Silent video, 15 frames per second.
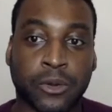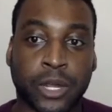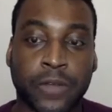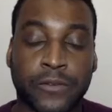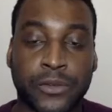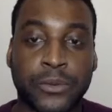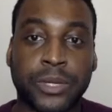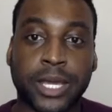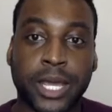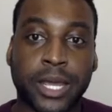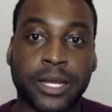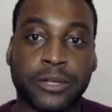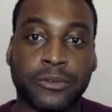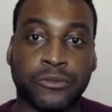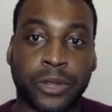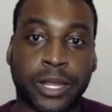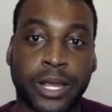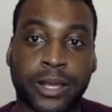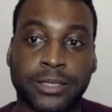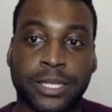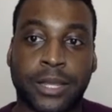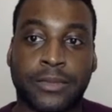or if you can't rank
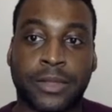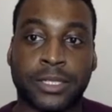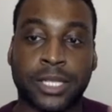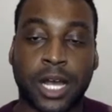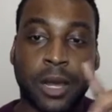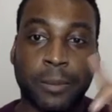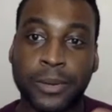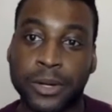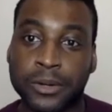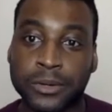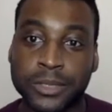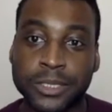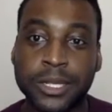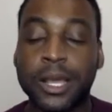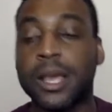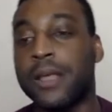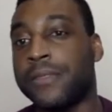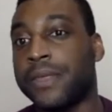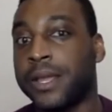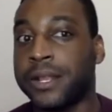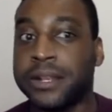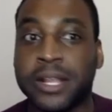as like the top post,
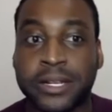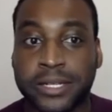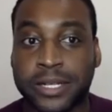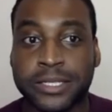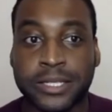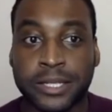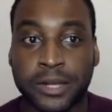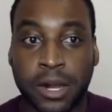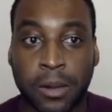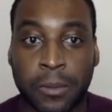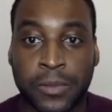then it doesn't